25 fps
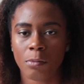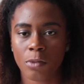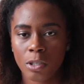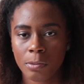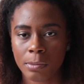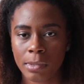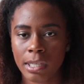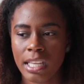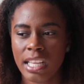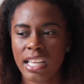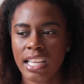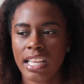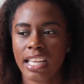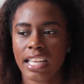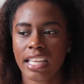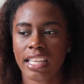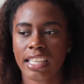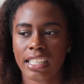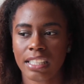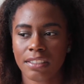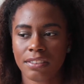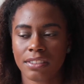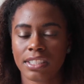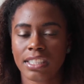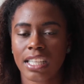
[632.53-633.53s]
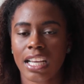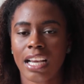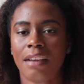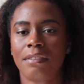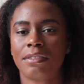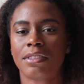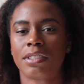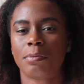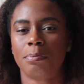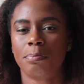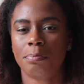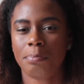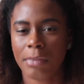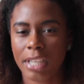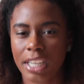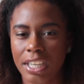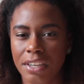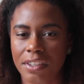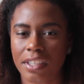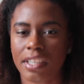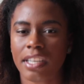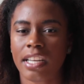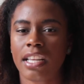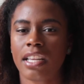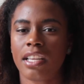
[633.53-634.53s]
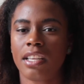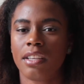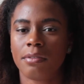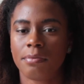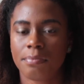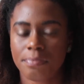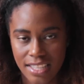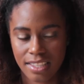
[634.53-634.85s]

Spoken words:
moment. It gives time to marinate.